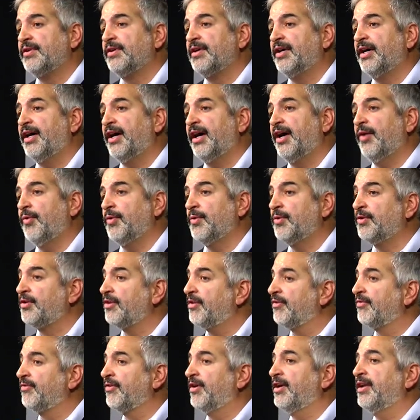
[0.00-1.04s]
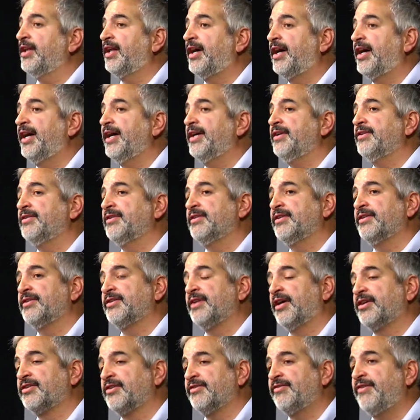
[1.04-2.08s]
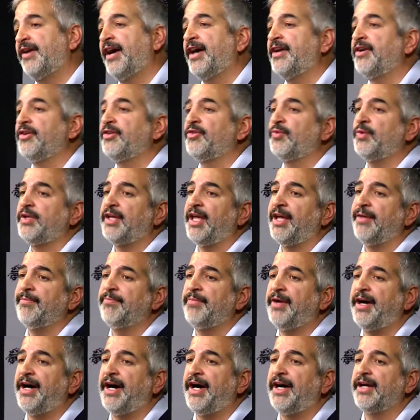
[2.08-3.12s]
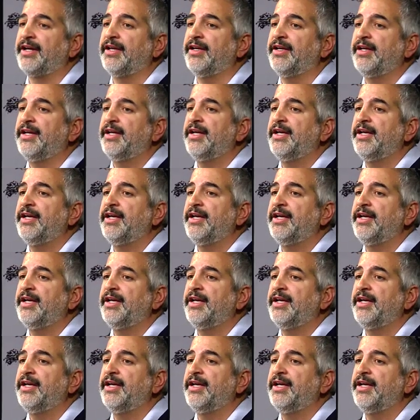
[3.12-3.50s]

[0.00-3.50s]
We went to the front line and talked to fighters. We came back.